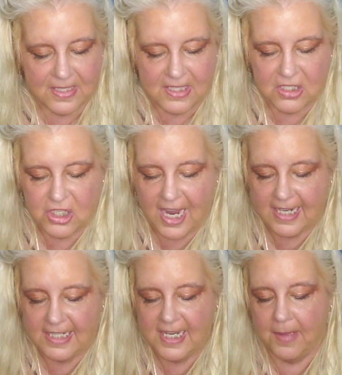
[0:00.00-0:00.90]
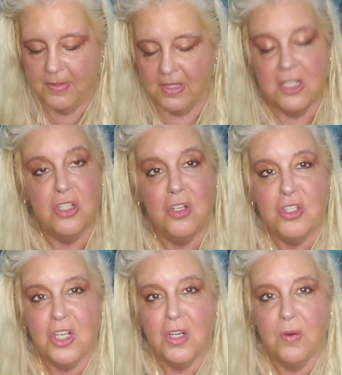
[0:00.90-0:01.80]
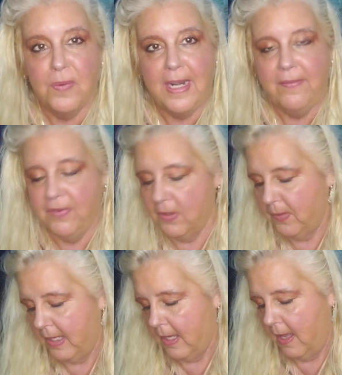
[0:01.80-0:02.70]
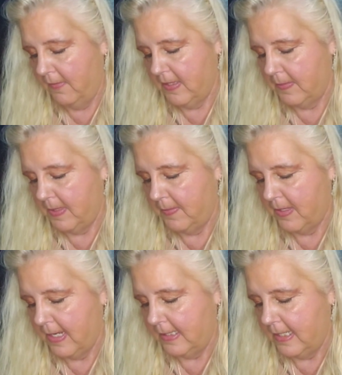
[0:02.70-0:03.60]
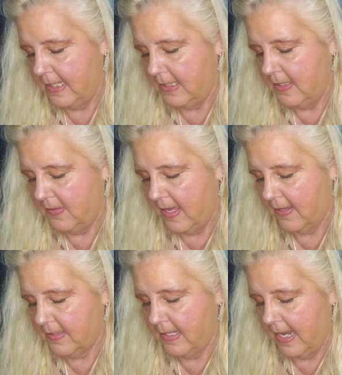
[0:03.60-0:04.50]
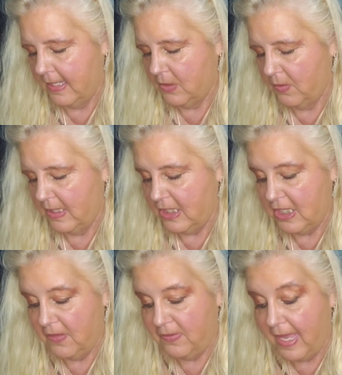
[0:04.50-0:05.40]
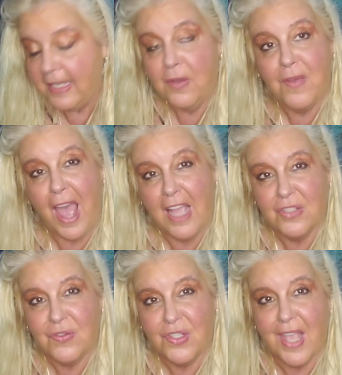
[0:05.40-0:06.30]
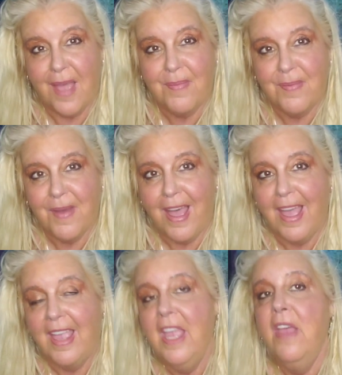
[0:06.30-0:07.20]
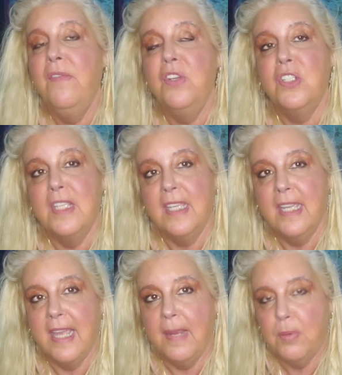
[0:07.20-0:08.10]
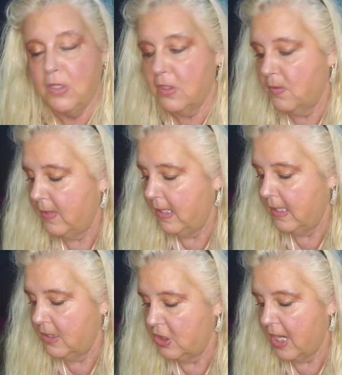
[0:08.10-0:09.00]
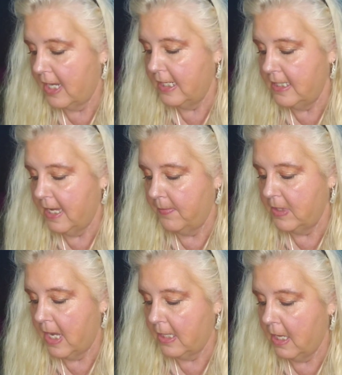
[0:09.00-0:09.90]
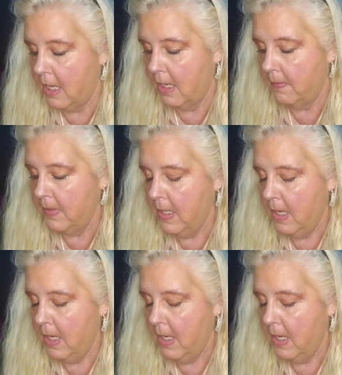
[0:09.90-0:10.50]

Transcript: This is Jackie Tomlin. This is your general reading for the week of September 19, 2022. Thank you guys for stopping by. If you're seeking a personal reading, it's JackieTomlin.com.